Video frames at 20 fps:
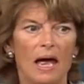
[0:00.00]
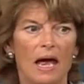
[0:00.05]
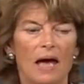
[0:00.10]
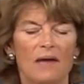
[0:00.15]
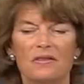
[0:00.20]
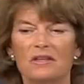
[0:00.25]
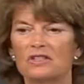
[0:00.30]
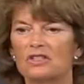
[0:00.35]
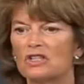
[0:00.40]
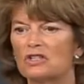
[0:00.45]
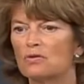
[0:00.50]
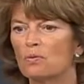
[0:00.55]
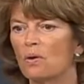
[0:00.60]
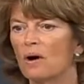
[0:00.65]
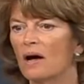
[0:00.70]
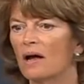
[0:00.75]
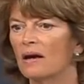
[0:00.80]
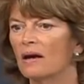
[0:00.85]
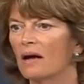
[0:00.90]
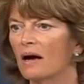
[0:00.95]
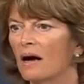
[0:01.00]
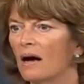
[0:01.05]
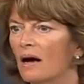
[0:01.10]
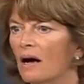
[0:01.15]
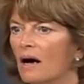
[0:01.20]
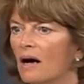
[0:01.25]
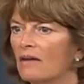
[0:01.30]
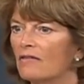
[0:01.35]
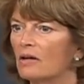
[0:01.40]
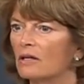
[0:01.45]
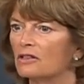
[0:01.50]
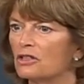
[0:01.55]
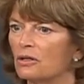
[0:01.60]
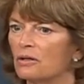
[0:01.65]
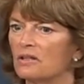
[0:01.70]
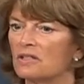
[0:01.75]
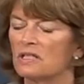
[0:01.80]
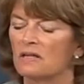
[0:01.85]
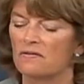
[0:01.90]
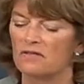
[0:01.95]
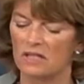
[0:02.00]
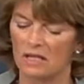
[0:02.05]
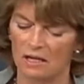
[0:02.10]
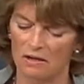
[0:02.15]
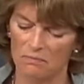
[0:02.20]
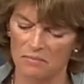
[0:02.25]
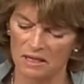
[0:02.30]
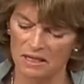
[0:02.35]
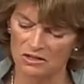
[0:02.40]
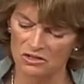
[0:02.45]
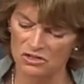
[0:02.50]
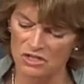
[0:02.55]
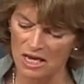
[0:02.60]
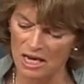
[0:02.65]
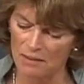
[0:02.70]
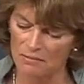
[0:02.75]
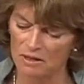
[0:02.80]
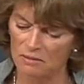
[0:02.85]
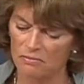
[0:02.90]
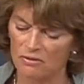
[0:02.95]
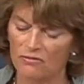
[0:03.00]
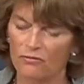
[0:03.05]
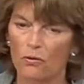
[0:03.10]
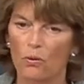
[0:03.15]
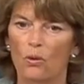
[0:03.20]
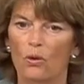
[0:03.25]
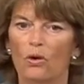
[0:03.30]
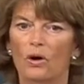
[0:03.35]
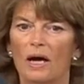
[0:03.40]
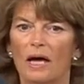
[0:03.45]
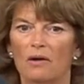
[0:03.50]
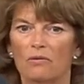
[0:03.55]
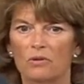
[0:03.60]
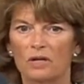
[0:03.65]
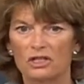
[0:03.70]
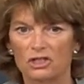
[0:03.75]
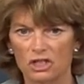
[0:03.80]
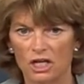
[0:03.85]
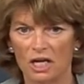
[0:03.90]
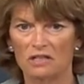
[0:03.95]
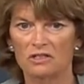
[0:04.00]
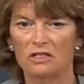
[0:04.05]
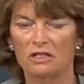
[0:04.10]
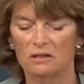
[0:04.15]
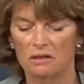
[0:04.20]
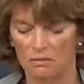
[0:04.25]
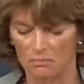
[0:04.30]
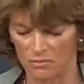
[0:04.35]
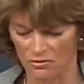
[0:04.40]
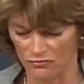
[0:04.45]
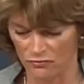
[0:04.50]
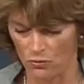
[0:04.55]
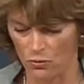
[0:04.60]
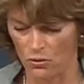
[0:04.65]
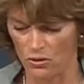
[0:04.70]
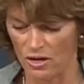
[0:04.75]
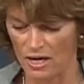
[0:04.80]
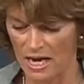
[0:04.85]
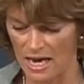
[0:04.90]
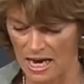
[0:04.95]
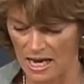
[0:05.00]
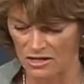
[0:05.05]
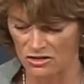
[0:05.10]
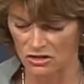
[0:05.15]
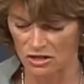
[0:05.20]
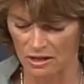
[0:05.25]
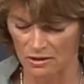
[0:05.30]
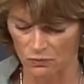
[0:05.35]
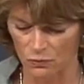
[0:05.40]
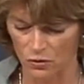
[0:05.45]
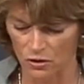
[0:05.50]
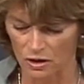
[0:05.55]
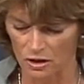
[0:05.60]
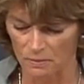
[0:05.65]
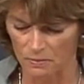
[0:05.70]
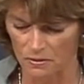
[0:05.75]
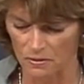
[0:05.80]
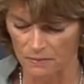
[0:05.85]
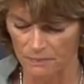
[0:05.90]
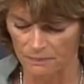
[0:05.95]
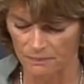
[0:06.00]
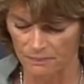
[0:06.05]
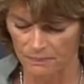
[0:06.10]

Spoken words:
And this is one of alternatives that have been examined before and rejected before as unworkable.